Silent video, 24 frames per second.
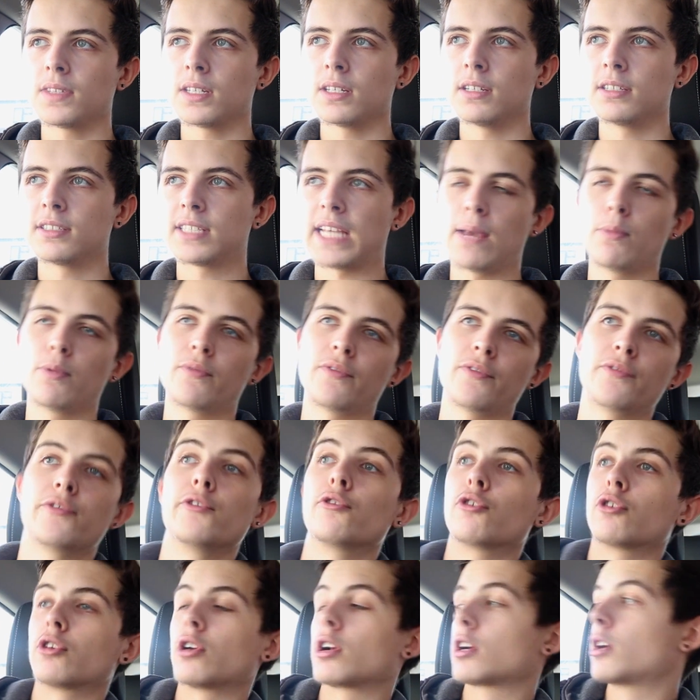same with if
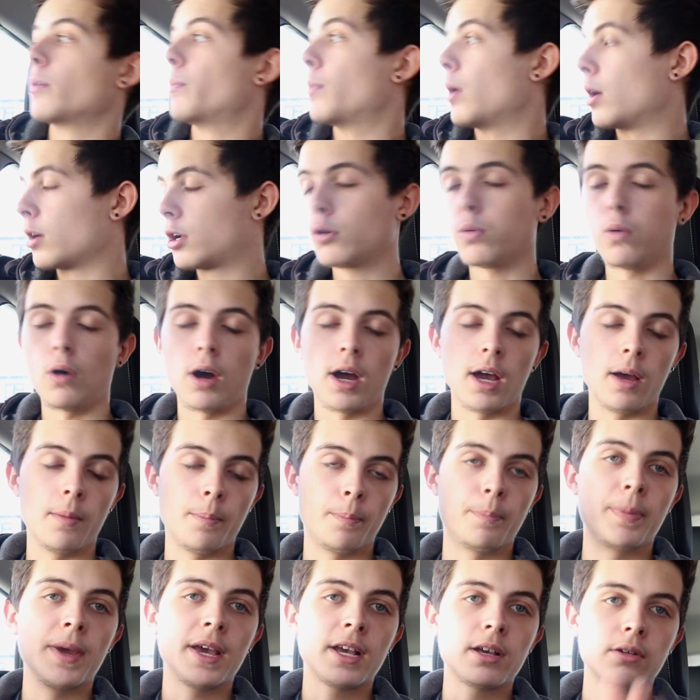you're on like quite a
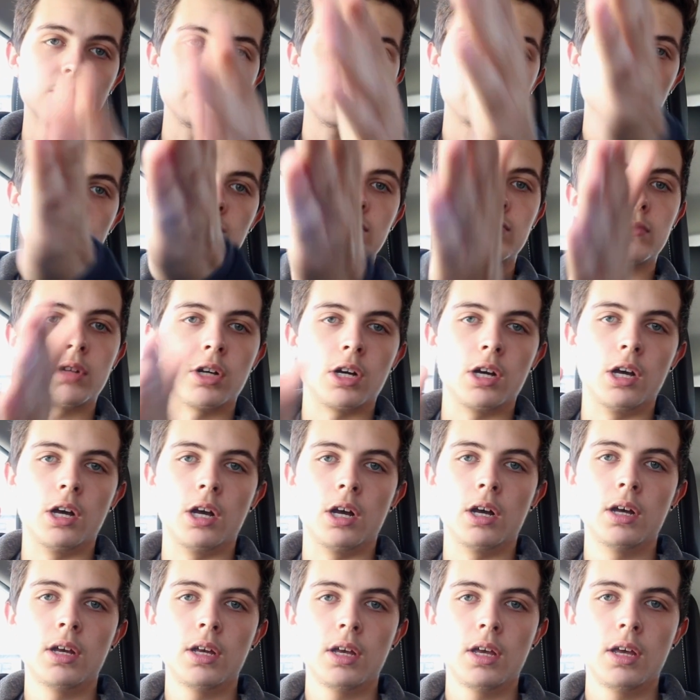big
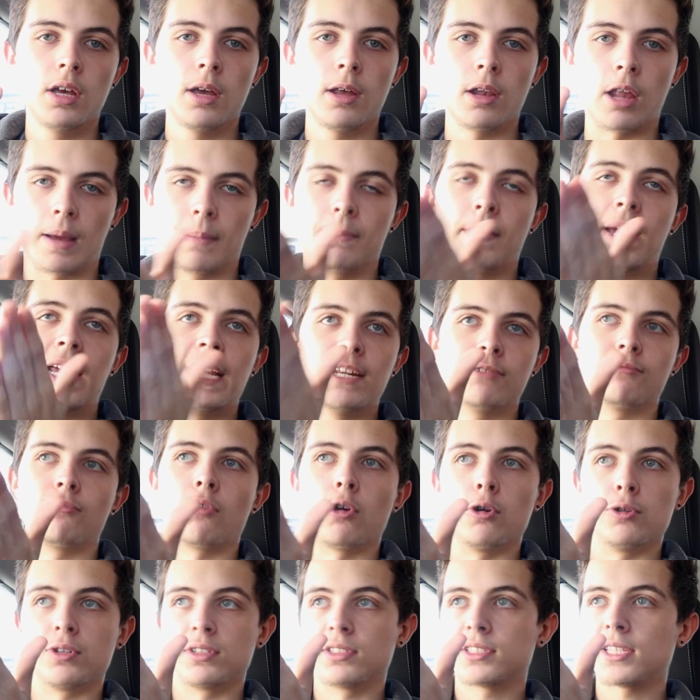like a main
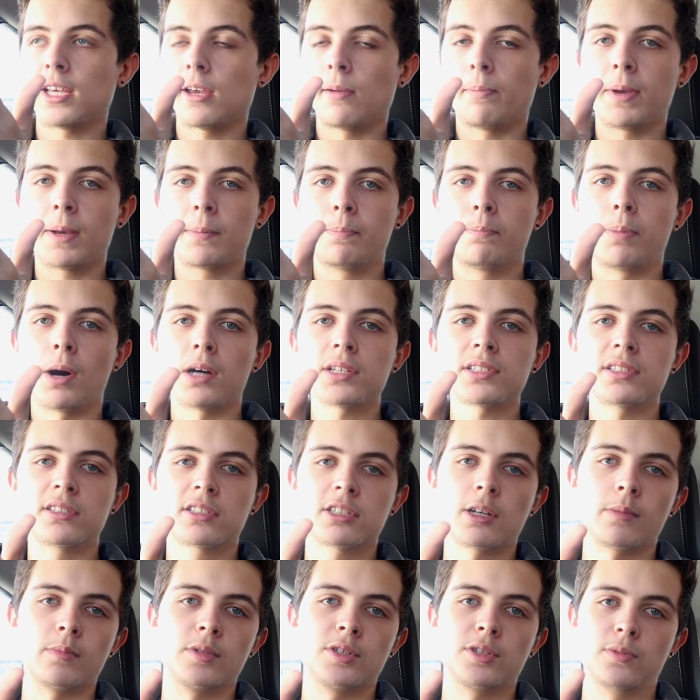road, and say a big bus is
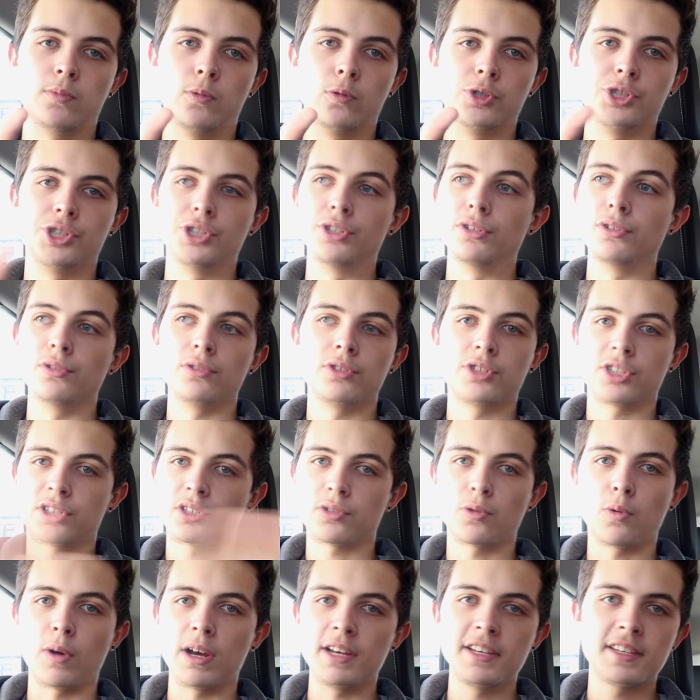coming towards you, just
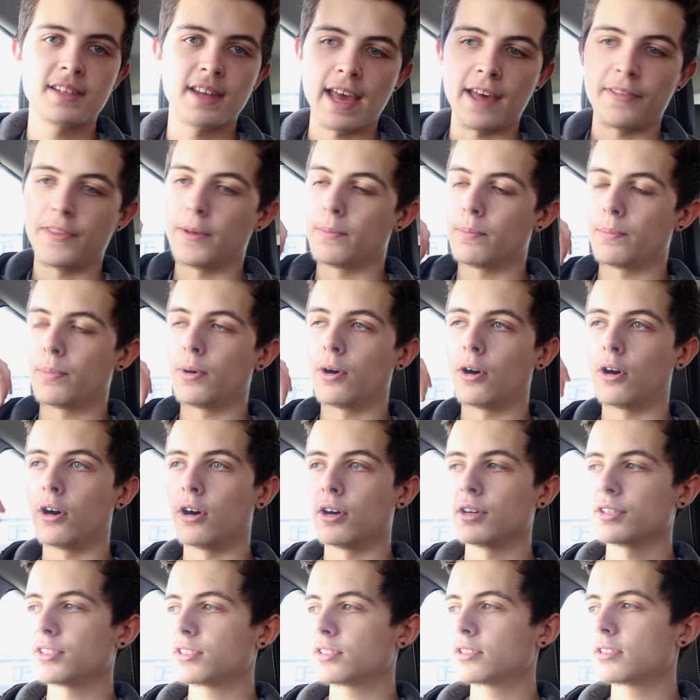always let them
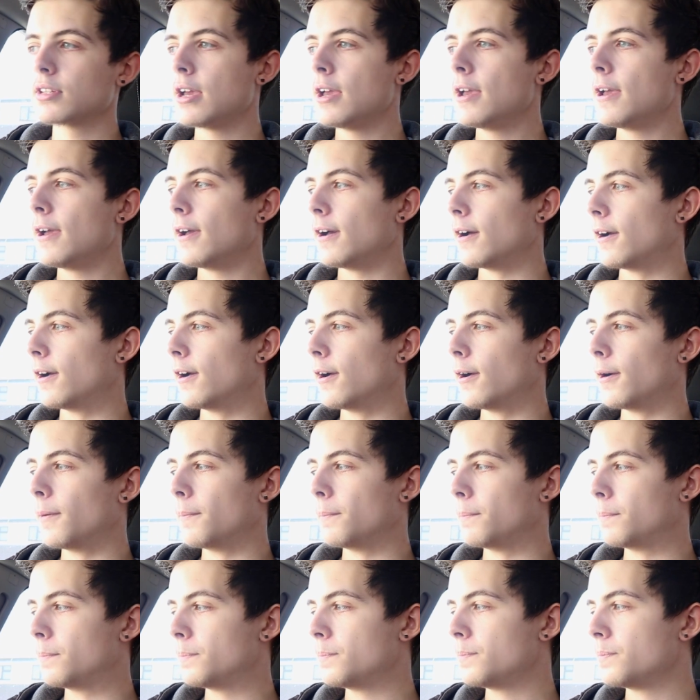past.
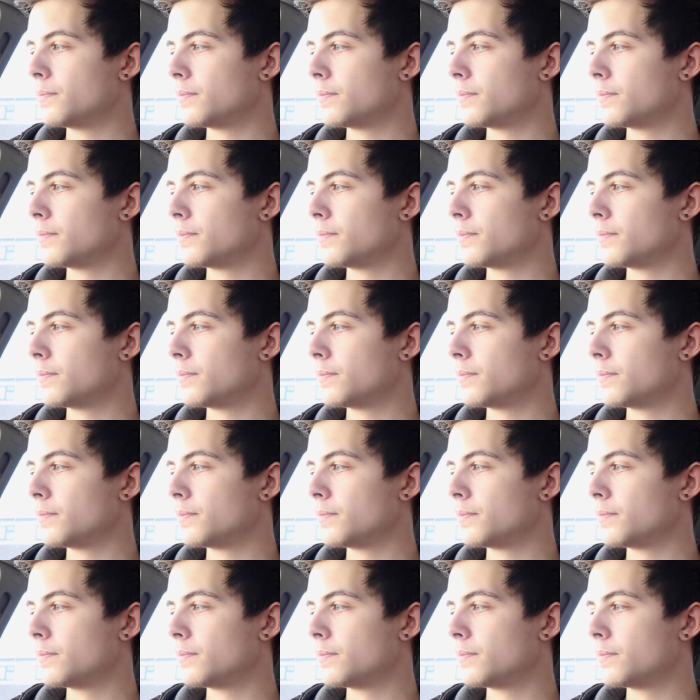And